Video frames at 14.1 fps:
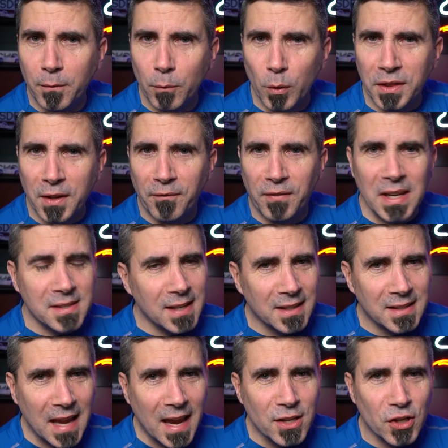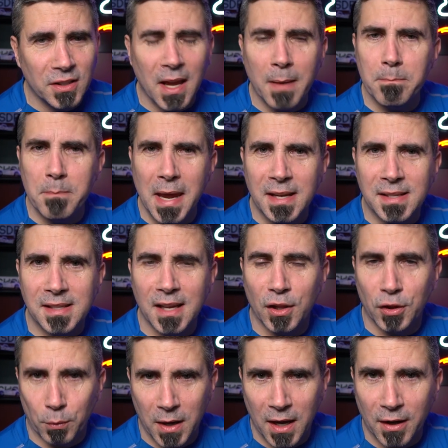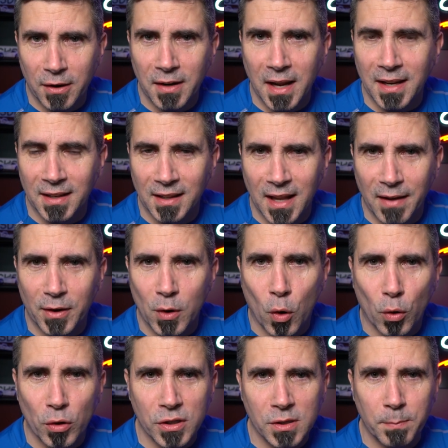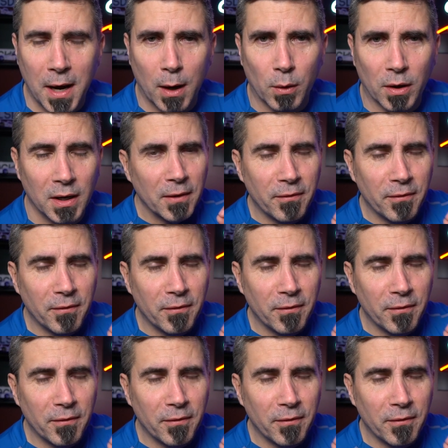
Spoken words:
with a V6 engine that makes 311 horsepower.